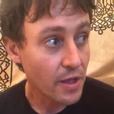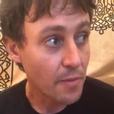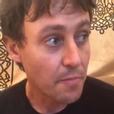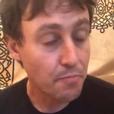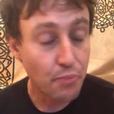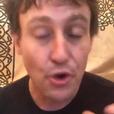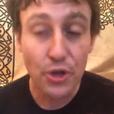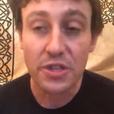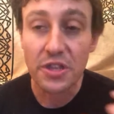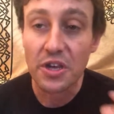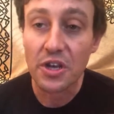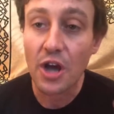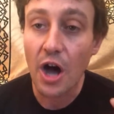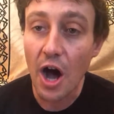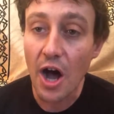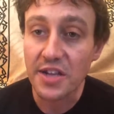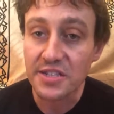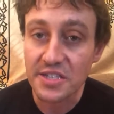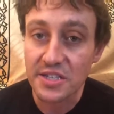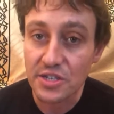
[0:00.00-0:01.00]
put the
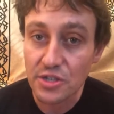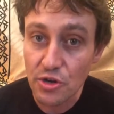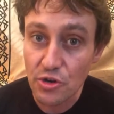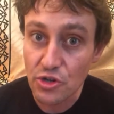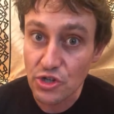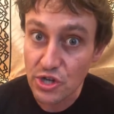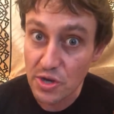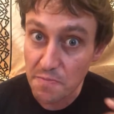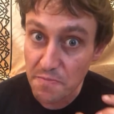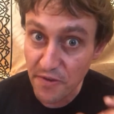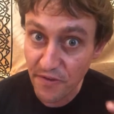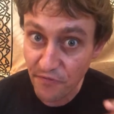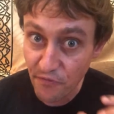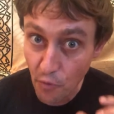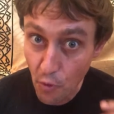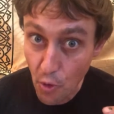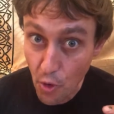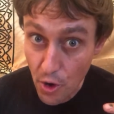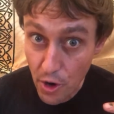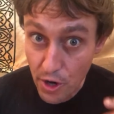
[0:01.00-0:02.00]
Constitution
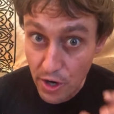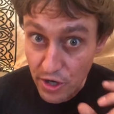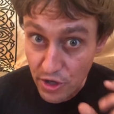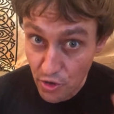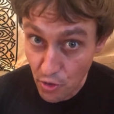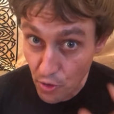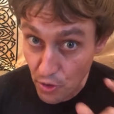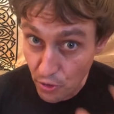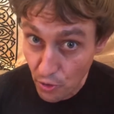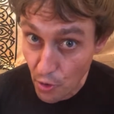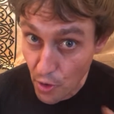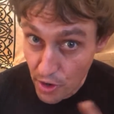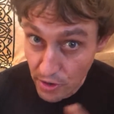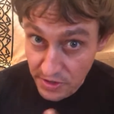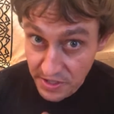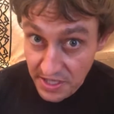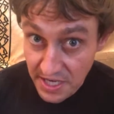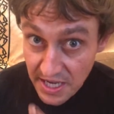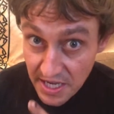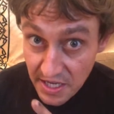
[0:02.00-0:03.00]
before your
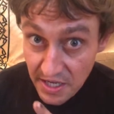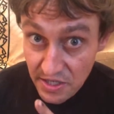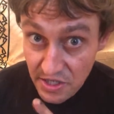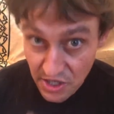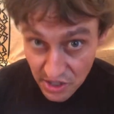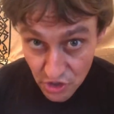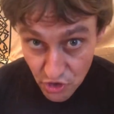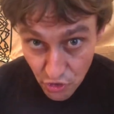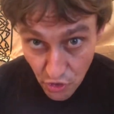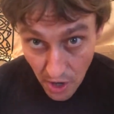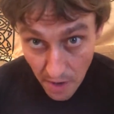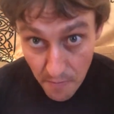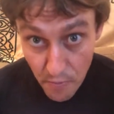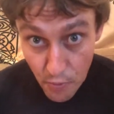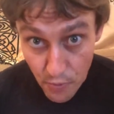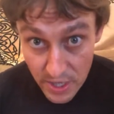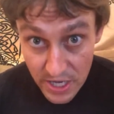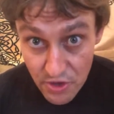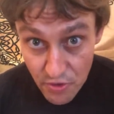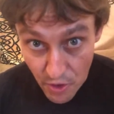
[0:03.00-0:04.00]
loyalty to Trump
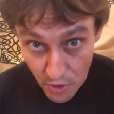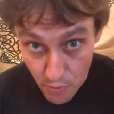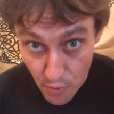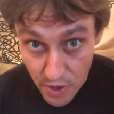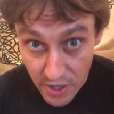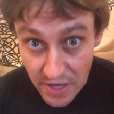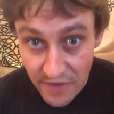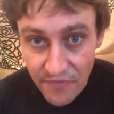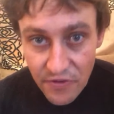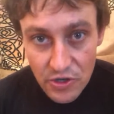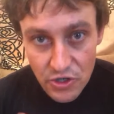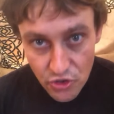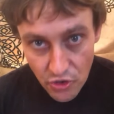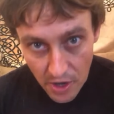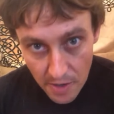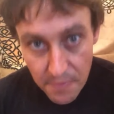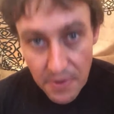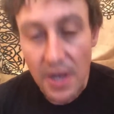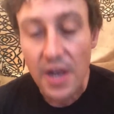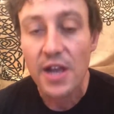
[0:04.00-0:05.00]
when you are working for
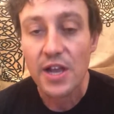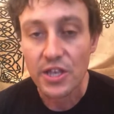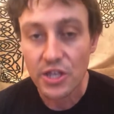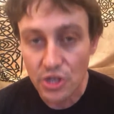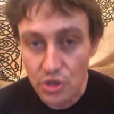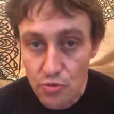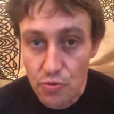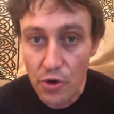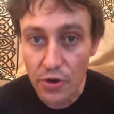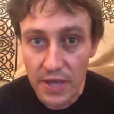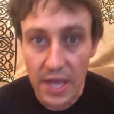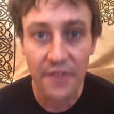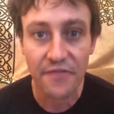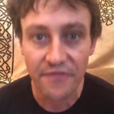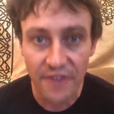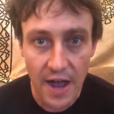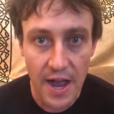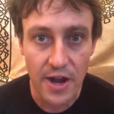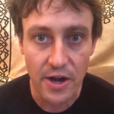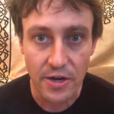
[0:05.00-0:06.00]
Trump, you will get
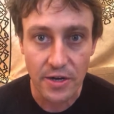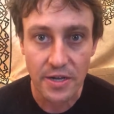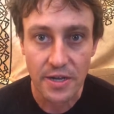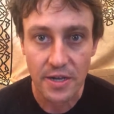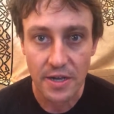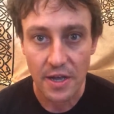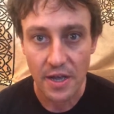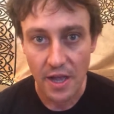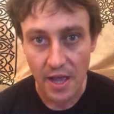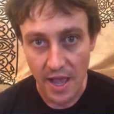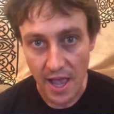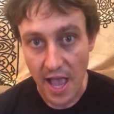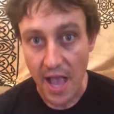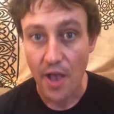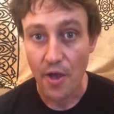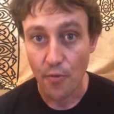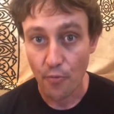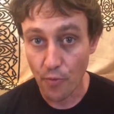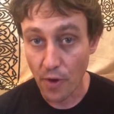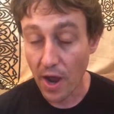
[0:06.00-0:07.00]
fired.
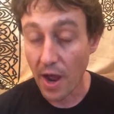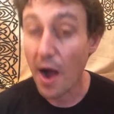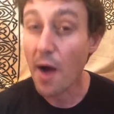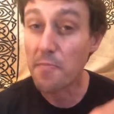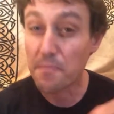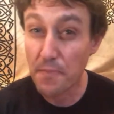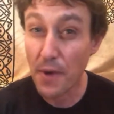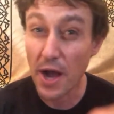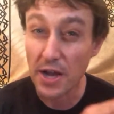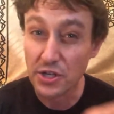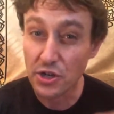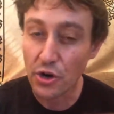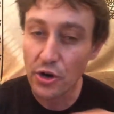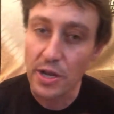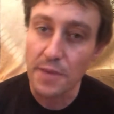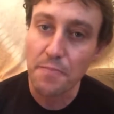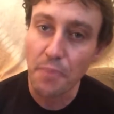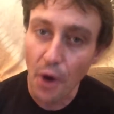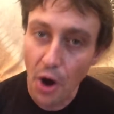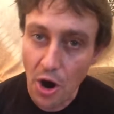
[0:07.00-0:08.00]
What uh, Attorney
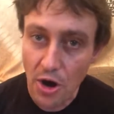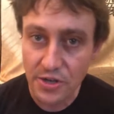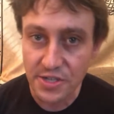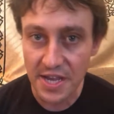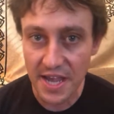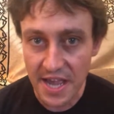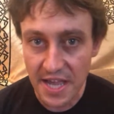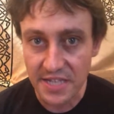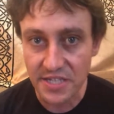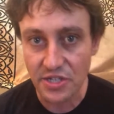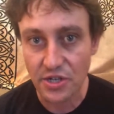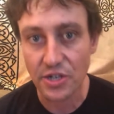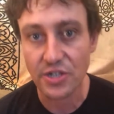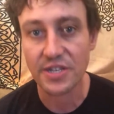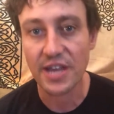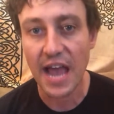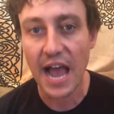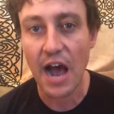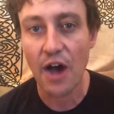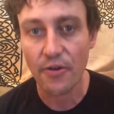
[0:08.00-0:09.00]
Barr's answer to
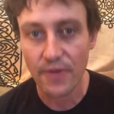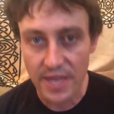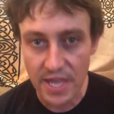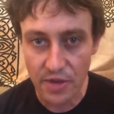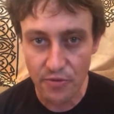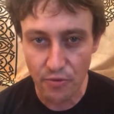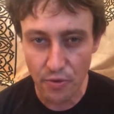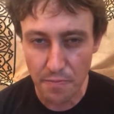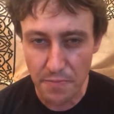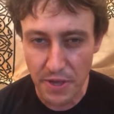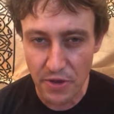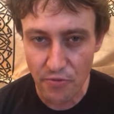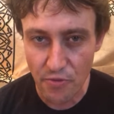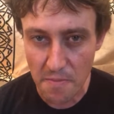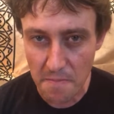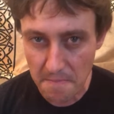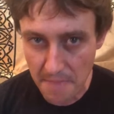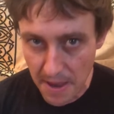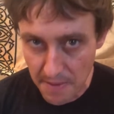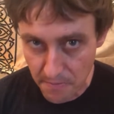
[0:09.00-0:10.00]
how he will be
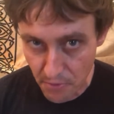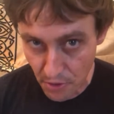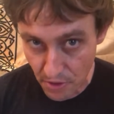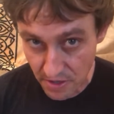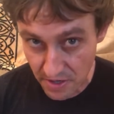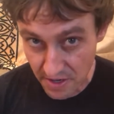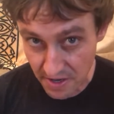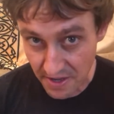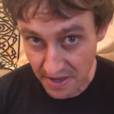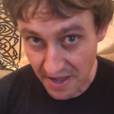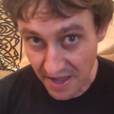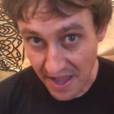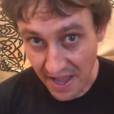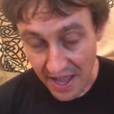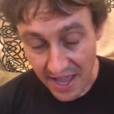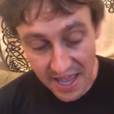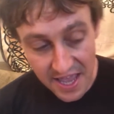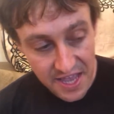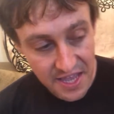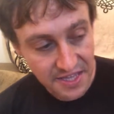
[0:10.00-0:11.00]
remembered
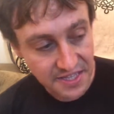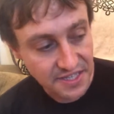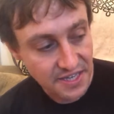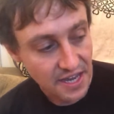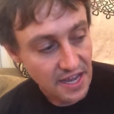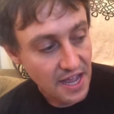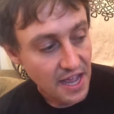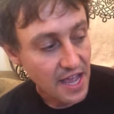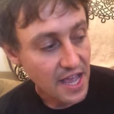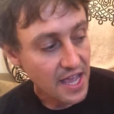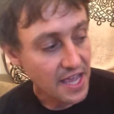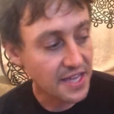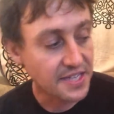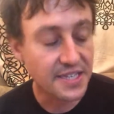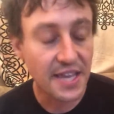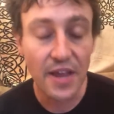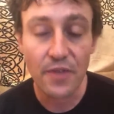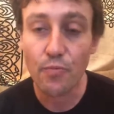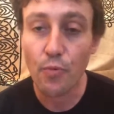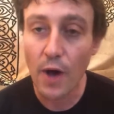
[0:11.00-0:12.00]
is, he
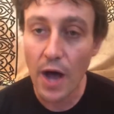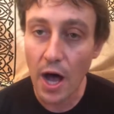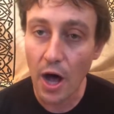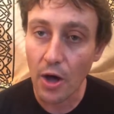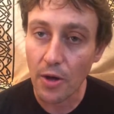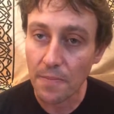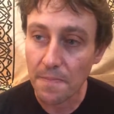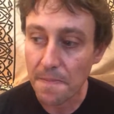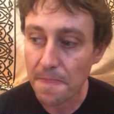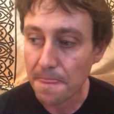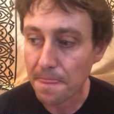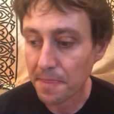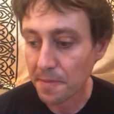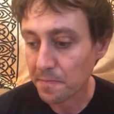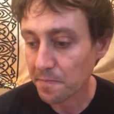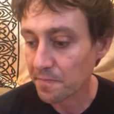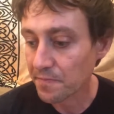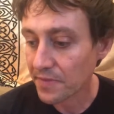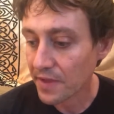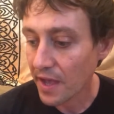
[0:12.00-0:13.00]
said, well,
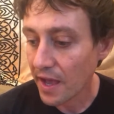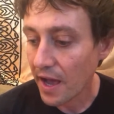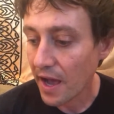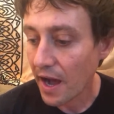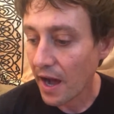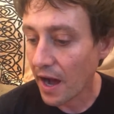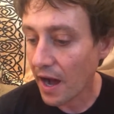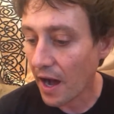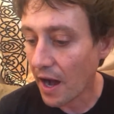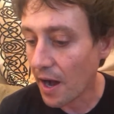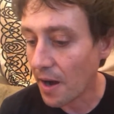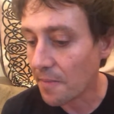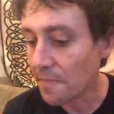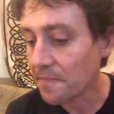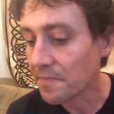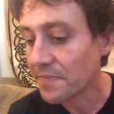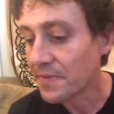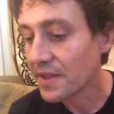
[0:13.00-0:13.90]
um,